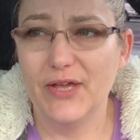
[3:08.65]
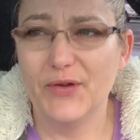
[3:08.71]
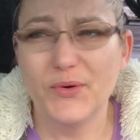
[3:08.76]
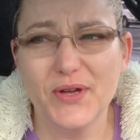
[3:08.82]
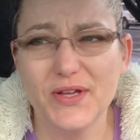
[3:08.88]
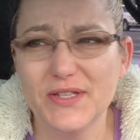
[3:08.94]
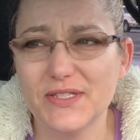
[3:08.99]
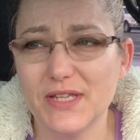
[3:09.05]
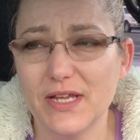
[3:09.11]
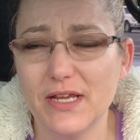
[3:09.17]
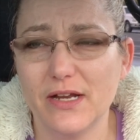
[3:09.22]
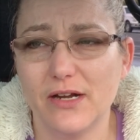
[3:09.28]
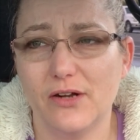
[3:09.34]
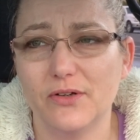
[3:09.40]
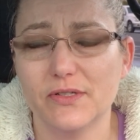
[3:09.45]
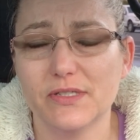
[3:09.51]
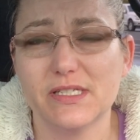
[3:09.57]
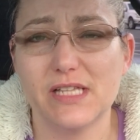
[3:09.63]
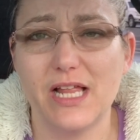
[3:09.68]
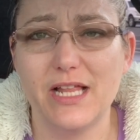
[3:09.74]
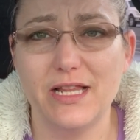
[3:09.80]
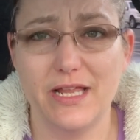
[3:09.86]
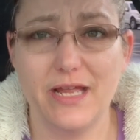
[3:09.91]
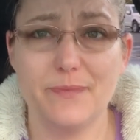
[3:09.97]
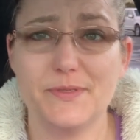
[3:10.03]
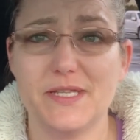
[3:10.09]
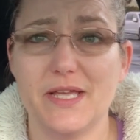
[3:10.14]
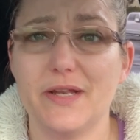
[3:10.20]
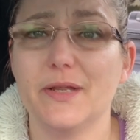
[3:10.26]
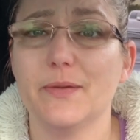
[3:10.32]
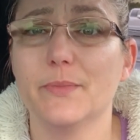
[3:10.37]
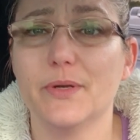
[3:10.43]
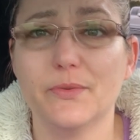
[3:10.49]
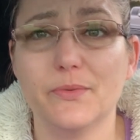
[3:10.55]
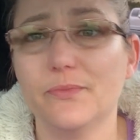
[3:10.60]
It was, you know, it was slightly
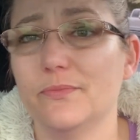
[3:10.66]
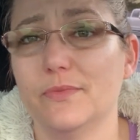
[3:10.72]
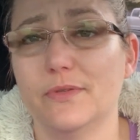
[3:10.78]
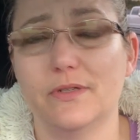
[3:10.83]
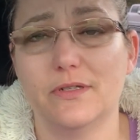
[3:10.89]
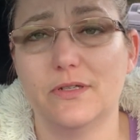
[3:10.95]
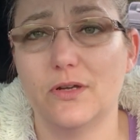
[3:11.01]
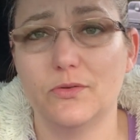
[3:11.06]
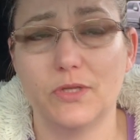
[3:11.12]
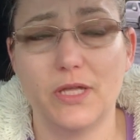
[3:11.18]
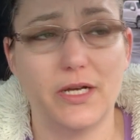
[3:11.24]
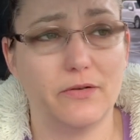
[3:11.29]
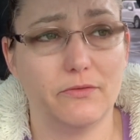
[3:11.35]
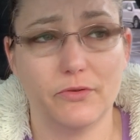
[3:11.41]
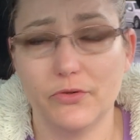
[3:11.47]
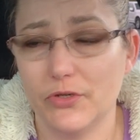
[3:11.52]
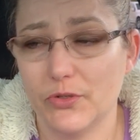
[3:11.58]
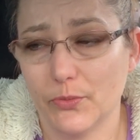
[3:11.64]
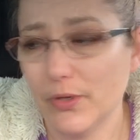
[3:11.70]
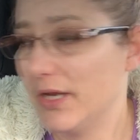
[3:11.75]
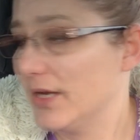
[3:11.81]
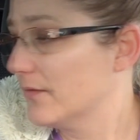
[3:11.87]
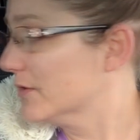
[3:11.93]
upsetting, but don't let it ruin your